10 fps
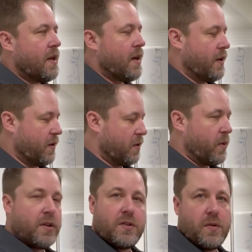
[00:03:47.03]
You're going to want
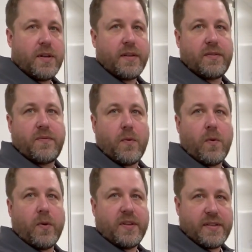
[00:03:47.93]
to do this
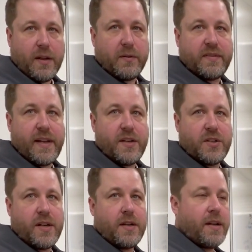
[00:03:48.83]
for the teller
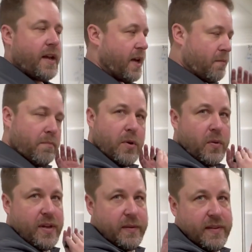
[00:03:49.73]
station and
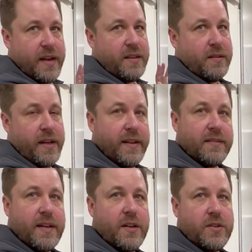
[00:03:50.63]
both outside of the lane
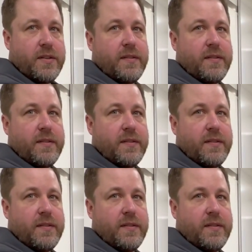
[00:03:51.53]
station.